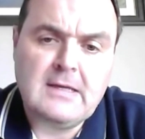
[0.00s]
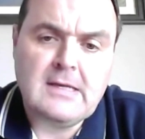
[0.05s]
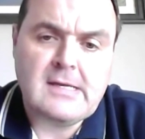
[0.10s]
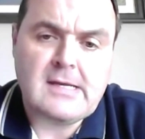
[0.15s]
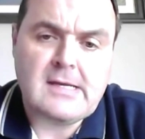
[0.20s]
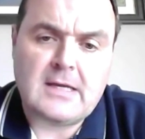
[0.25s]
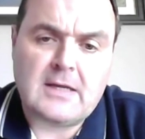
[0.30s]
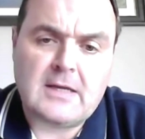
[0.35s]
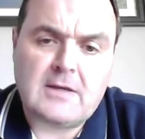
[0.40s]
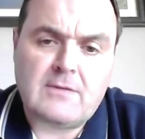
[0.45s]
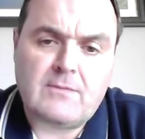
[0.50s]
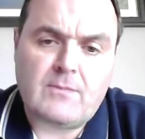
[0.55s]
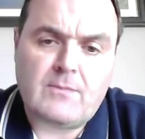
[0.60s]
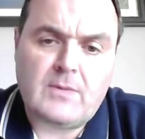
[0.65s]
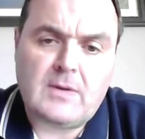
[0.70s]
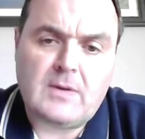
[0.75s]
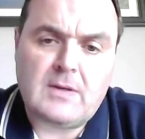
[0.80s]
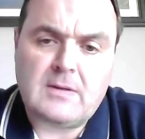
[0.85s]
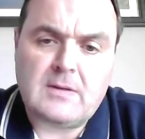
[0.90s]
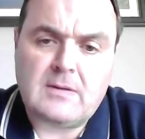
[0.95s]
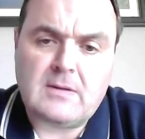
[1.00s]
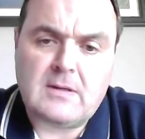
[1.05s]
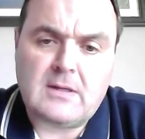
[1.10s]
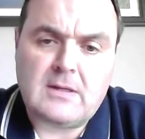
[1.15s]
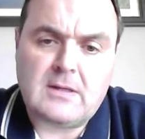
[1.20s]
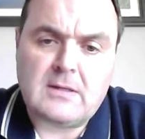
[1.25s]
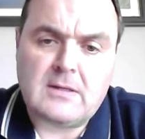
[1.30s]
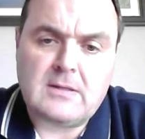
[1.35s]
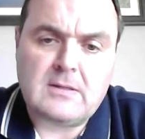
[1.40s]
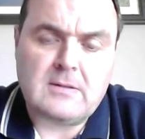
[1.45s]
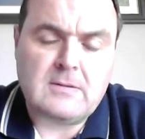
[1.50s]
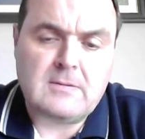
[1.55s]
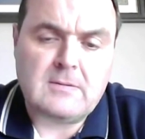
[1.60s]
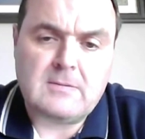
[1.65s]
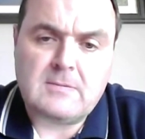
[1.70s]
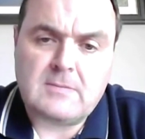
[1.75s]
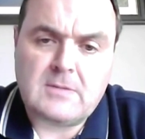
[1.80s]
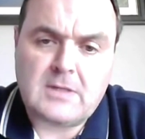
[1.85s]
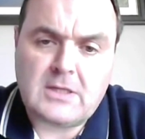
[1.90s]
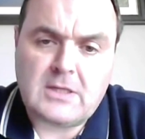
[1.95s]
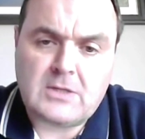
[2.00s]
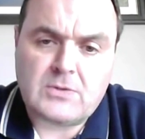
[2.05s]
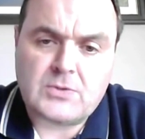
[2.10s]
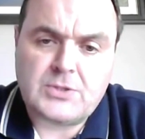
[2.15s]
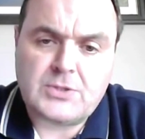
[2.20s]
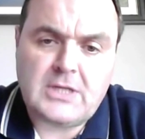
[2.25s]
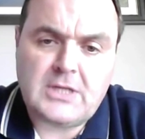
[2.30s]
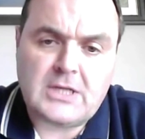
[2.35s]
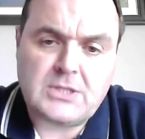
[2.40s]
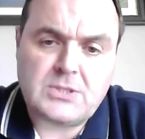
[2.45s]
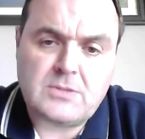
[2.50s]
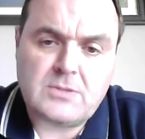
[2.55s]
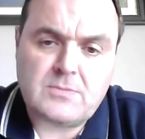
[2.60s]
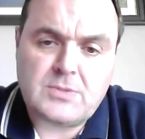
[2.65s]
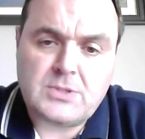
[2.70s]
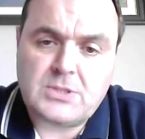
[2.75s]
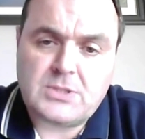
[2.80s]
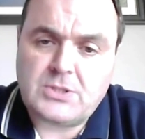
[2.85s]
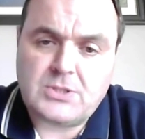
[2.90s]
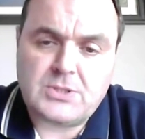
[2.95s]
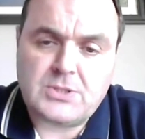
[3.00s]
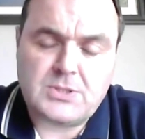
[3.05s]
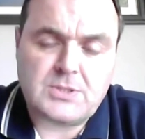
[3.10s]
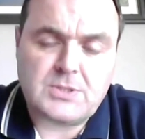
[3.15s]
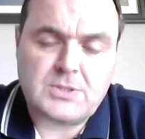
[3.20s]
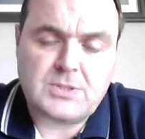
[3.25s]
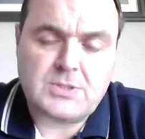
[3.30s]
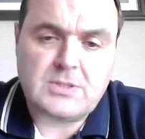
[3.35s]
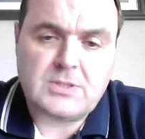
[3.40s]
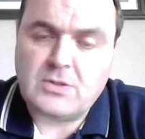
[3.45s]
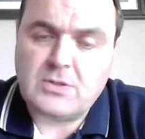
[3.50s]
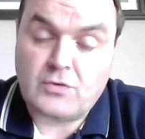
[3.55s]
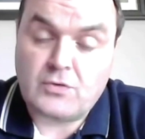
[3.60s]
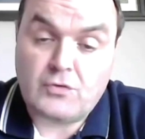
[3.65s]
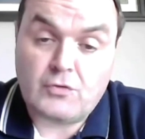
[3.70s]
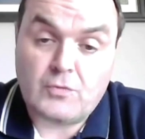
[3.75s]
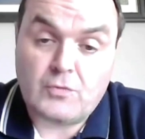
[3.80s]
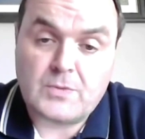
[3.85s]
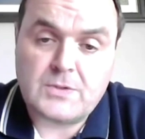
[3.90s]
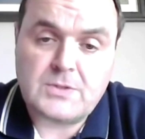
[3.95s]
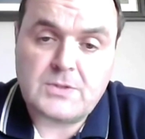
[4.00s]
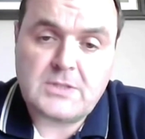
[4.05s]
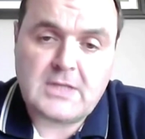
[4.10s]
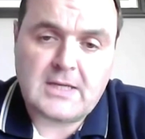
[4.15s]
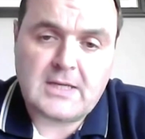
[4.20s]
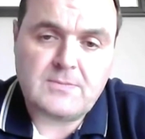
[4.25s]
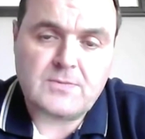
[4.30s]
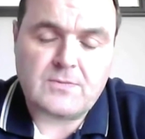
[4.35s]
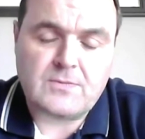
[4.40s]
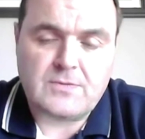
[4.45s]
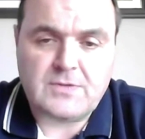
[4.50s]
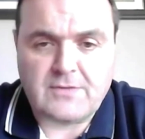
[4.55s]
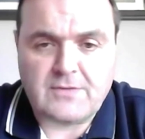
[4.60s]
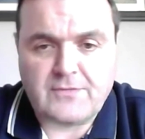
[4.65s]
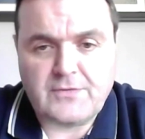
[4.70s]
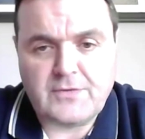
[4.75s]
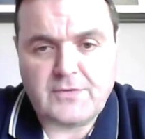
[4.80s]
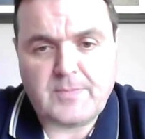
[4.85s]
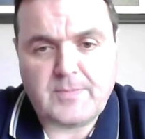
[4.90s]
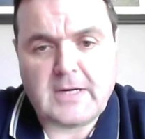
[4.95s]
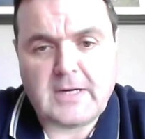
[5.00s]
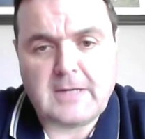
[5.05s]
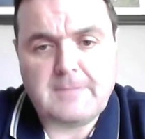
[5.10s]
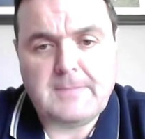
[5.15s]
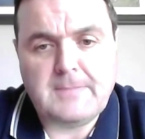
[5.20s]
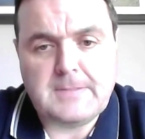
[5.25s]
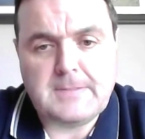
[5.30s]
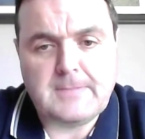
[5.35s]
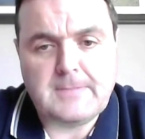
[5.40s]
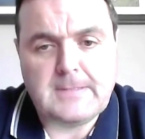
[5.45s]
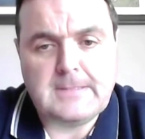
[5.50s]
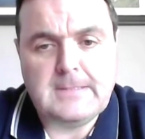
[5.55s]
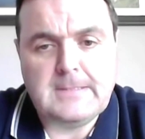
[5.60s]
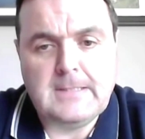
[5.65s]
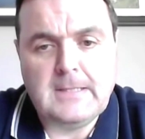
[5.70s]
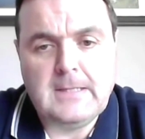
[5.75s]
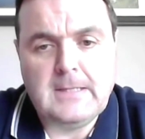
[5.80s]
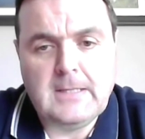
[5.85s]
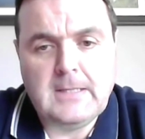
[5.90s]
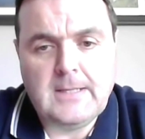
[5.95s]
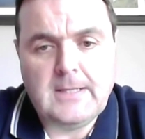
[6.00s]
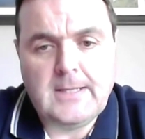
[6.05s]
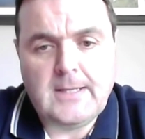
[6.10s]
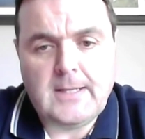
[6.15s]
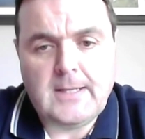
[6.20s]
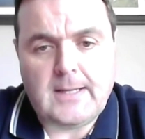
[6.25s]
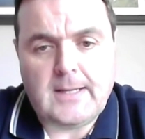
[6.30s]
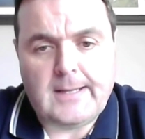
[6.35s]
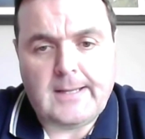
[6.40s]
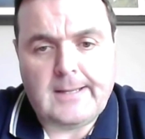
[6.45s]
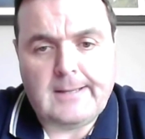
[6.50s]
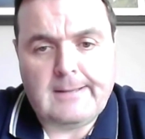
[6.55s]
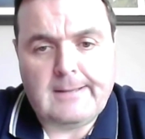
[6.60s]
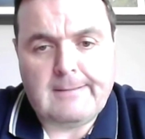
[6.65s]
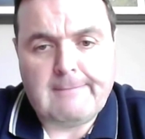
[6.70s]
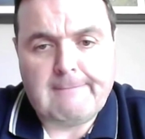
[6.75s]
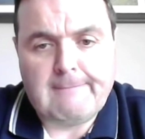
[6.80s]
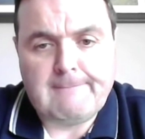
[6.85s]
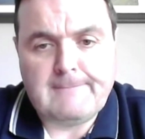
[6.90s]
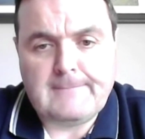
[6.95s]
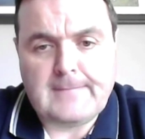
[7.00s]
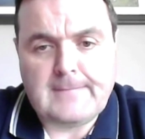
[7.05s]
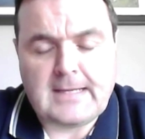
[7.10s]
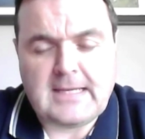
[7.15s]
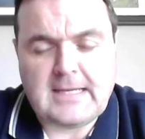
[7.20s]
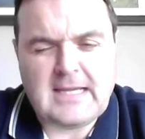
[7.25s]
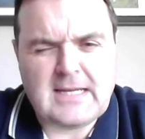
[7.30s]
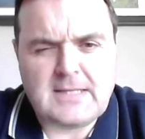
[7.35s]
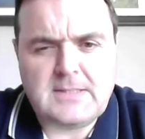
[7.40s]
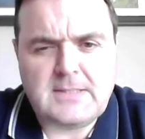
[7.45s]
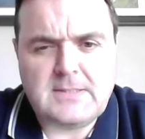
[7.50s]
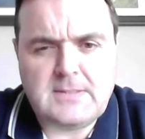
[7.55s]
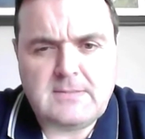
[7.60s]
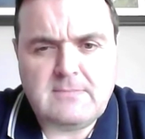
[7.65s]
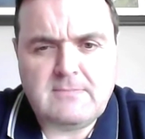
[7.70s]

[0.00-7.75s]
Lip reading: I've been in negotiation positions numerous times with different departments, but I can't